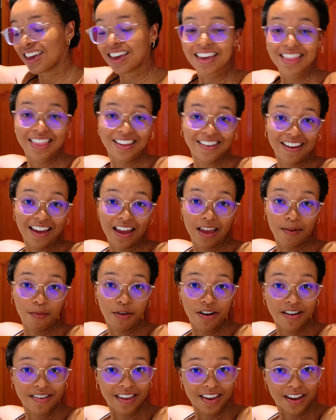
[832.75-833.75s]
the time where
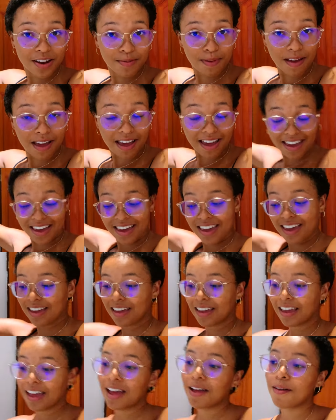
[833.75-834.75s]
I say goodbye.
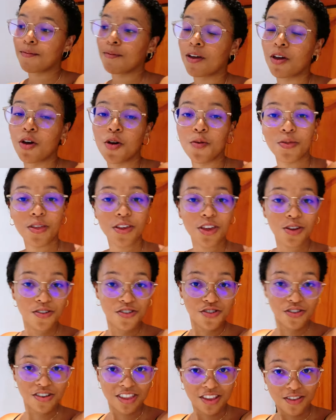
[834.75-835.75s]
I hope that you
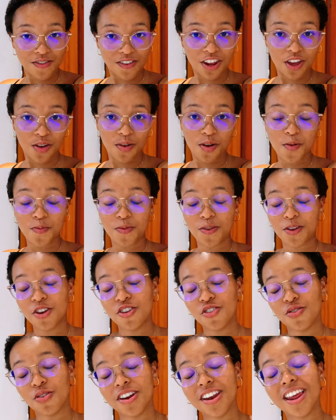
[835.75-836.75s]
enjoyed this video. I hope that you
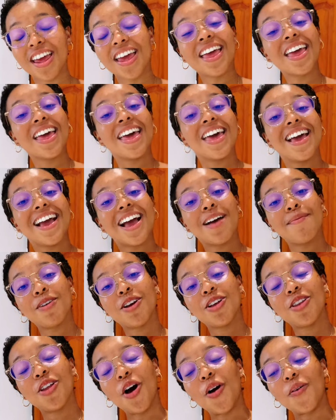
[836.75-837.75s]
enjoyed coming
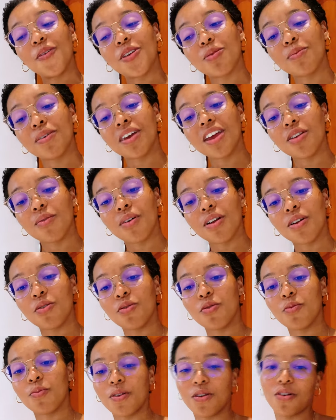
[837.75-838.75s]
along with me in
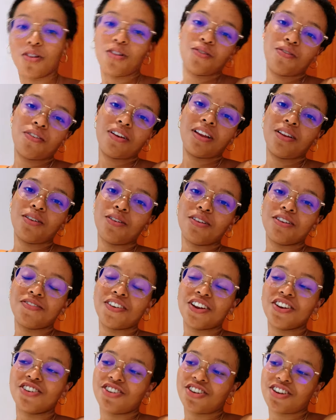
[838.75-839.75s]
Guadeloupe and all of our little
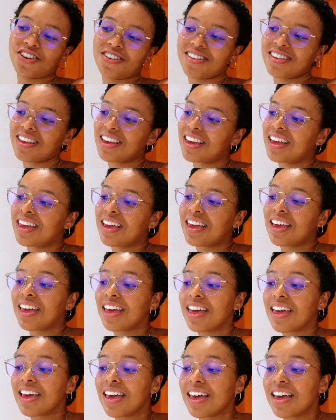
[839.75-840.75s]
adventures.
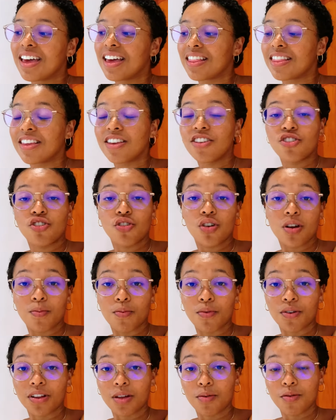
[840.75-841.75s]
This trip
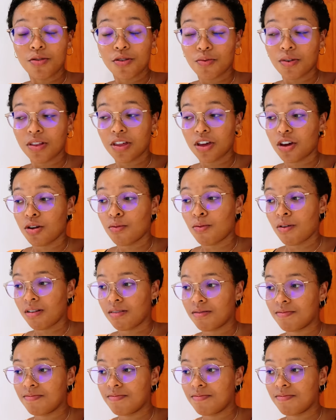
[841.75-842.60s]
really was a really good one.